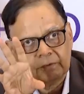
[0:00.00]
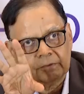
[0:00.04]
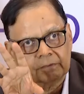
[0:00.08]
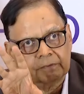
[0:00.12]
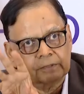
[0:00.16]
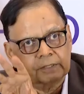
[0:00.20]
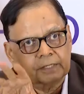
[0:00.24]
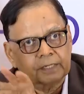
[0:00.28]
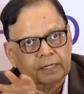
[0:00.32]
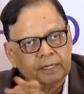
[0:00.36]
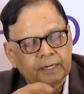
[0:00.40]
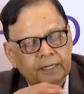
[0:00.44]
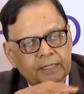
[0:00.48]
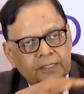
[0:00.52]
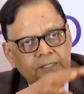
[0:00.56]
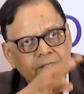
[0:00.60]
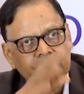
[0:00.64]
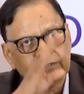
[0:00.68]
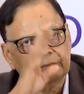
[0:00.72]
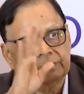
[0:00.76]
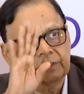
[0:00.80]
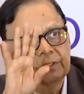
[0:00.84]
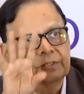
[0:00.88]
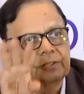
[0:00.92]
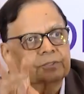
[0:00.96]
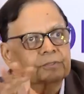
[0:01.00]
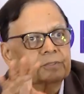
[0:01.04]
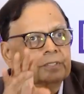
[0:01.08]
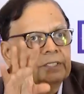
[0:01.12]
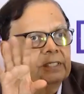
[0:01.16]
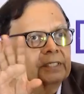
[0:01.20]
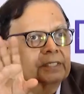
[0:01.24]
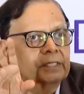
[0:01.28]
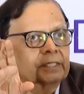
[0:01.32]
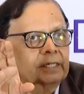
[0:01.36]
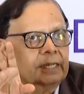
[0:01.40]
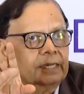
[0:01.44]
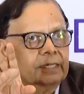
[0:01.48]
The rest of the
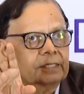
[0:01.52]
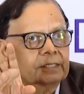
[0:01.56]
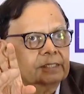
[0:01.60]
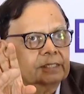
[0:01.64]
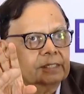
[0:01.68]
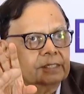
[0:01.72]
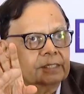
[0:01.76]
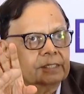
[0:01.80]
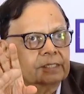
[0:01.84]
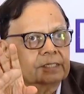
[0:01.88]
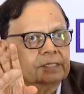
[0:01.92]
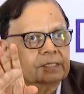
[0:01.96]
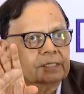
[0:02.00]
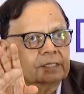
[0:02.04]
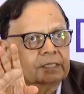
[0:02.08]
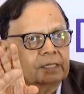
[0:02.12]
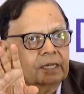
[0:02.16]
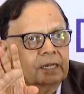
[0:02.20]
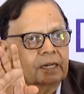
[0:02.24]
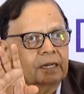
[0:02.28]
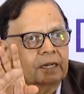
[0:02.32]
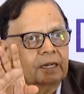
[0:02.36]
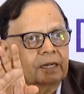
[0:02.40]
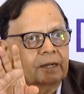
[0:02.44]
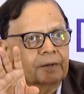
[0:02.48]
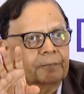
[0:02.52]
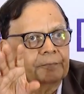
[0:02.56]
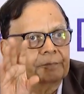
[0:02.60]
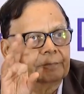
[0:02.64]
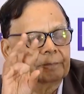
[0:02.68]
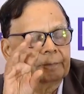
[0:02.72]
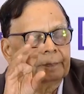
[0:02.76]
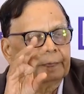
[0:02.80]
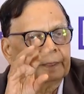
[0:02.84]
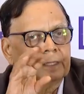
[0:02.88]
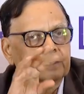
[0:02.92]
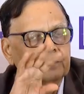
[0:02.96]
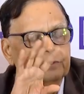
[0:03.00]
union taxes,
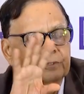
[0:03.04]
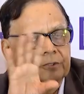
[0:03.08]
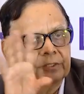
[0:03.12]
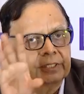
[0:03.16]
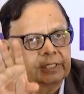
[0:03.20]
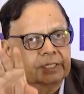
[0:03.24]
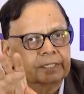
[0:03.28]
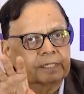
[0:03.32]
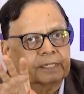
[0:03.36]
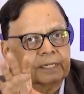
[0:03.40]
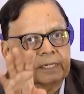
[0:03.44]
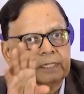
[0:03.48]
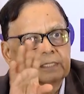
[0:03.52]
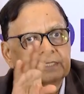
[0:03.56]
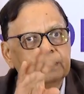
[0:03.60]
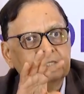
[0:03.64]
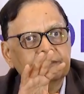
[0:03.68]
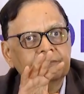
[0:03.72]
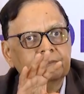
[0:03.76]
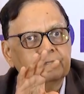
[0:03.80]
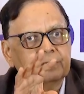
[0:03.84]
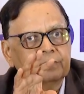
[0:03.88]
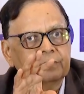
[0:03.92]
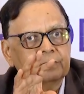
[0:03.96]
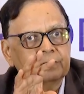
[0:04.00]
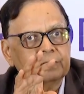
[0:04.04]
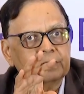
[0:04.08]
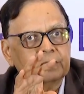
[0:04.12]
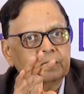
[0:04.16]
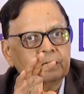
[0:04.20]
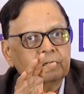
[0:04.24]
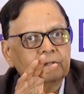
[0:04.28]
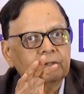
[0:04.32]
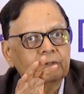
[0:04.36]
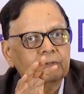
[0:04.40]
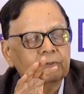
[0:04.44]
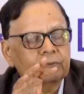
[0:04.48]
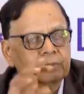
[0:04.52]
union tax revenues,
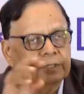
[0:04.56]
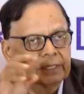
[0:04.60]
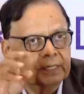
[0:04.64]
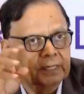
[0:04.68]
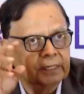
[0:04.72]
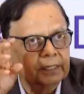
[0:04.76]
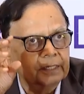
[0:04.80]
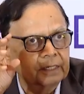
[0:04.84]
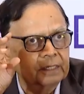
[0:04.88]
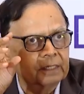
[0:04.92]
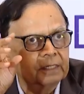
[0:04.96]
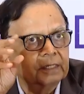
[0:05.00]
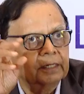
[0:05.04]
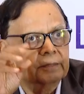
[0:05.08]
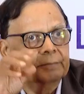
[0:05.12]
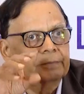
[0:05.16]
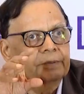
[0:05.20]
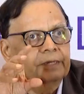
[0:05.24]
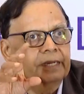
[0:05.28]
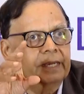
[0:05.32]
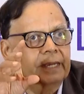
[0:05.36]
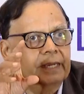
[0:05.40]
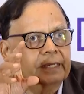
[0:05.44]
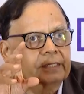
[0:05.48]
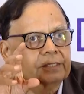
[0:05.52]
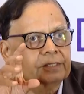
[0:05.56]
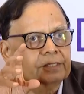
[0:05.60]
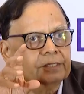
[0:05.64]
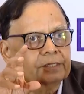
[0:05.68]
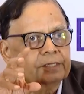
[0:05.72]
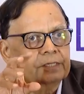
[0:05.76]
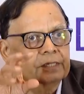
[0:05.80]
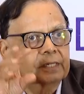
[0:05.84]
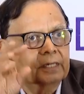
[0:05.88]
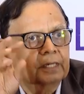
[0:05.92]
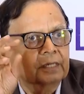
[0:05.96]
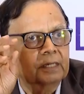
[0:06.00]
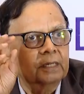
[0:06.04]
including income
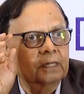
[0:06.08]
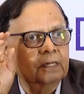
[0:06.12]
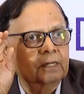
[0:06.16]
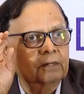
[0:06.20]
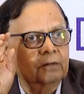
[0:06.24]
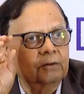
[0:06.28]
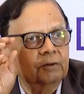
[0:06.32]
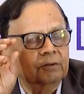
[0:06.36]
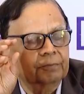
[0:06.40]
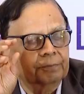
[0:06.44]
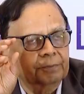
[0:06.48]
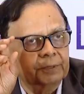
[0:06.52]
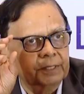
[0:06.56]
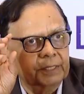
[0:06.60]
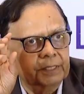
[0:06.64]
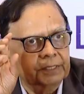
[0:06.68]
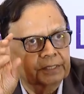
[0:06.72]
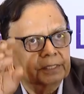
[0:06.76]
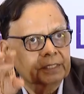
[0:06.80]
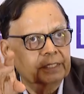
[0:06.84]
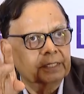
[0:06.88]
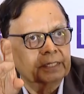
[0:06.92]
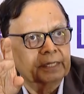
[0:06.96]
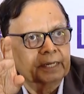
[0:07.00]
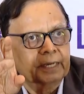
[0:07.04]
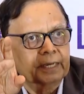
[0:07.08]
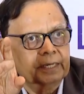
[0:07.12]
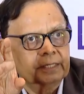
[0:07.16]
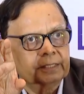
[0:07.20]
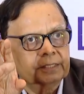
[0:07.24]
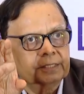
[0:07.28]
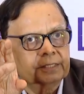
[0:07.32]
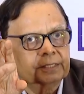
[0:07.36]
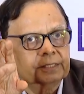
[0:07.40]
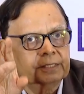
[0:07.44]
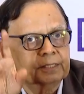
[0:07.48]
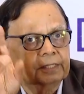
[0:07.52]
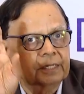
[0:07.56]
tax, corporation
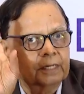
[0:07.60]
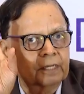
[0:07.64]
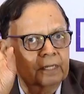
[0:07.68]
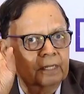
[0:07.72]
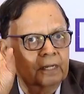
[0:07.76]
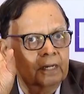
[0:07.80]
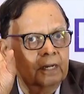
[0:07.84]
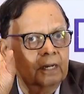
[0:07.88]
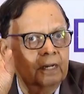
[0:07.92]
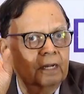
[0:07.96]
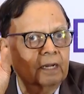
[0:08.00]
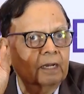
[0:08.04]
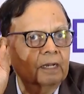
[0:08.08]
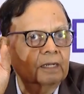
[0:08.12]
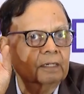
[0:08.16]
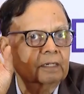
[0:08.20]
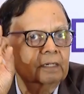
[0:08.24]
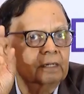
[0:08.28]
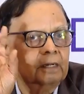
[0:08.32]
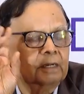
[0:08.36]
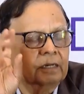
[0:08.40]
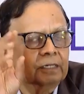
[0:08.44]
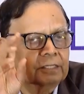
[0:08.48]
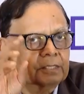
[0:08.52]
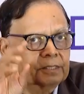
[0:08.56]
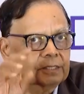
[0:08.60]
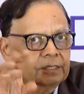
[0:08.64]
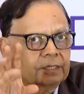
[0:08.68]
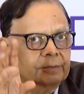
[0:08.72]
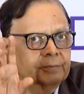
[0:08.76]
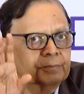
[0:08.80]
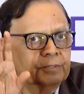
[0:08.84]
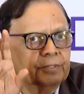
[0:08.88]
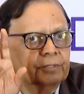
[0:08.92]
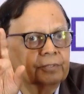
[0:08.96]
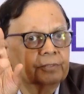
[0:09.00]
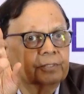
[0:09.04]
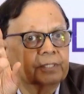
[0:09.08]
tax,
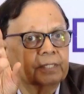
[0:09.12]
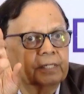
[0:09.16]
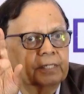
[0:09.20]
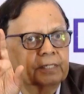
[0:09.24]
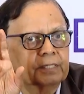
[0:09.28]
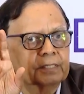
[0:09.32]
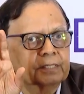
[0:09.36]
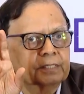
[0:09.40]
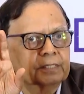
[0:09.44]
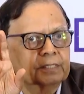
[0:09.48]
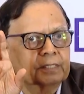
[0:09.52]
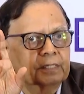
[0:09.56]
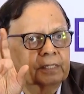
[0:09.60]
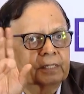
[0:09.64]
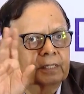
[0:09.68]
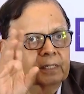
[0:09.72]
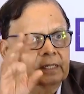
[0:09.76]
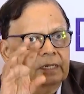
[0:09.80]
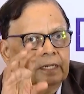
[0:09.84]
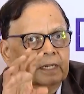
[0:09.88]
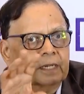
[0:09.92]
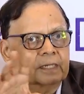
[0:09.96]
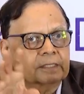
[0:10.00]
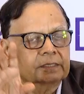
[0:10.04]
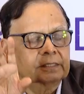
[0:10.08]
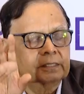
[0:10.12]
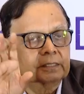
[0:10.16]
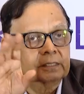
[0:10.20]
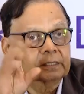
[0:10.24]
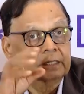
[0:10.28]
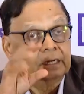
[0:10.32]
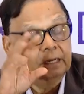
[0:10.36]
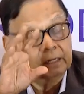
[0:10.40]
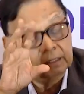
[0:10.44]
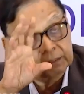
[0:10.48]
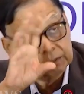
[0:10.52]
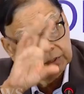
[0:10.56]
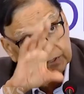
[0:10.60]
custom duties,
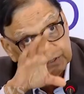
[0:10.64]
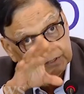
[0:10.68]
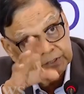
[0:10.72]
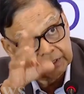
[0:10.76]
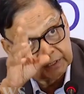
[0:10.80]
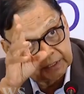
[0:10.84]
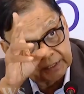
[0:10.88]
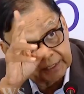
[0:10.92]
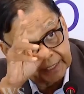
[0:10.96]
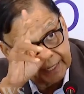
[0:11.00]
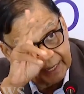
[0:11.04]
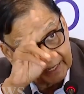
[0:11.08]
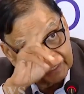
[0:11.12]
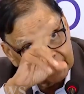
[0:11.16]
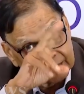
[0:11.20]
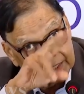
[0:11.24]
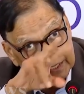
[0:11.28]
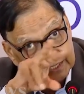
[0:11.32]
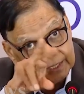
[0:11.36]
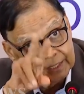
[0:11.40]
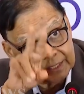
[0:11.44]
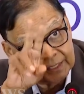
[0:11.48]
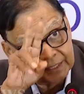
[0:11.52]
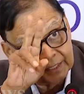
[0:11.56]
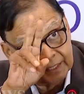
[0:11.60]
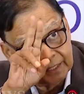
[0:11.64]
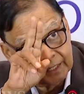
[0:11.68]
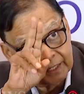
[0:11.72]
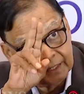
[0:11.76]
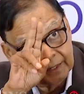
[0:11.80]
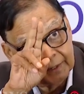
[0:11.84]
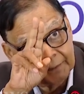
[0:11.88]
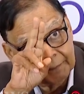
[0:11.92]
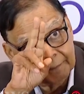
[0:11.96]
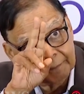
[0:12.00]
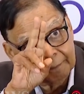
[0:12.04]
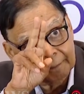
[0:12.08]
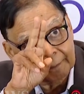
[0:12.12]
etc., states'
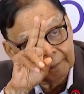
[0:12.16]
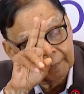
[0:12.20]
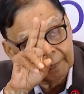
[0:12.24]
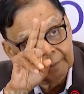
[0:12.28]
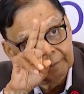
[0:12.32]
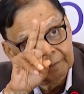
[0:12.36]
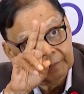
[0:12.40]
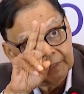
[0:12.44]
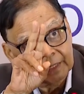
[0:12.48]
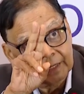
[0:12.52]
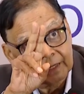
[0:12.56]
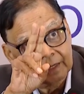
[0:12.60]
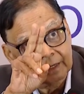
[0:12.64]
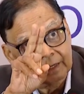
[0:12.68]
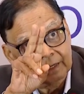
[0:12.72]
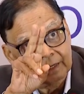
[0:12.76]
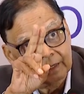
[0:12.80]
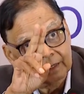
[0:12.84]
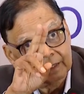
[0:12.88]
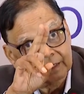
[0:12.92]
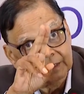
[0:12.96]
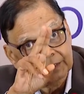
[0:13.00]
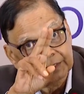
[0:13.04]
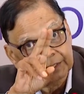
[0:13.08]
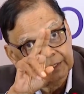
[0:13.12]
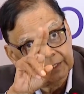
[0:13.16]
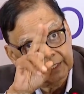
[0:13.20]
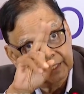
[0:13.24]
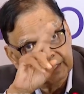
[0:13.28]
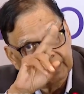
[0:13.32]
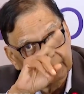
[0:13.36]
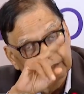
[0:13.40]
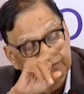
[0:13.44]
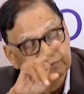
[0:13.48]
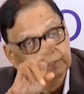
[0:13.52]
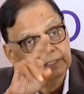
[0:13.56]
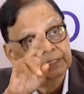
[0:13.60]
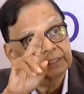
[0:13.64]

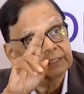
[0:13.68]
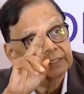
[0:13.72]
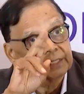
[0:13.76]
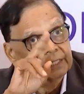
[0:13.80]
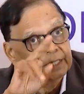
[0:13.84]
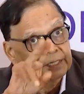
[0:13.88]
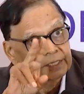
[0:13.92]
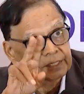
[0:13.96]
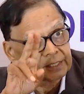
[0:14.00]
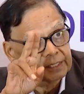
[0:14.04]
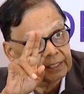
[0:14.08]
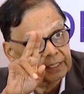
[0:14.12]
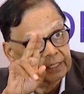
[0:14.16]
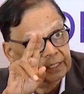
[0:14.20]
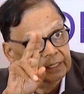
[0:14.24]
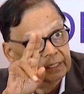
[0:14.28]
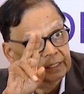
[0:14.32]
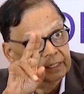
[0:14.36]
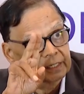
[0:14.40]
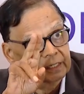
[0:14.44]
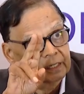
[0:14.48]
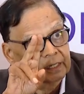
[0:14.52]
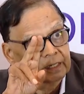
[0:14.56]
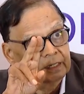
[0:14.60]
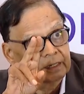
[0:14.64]
share of the GST,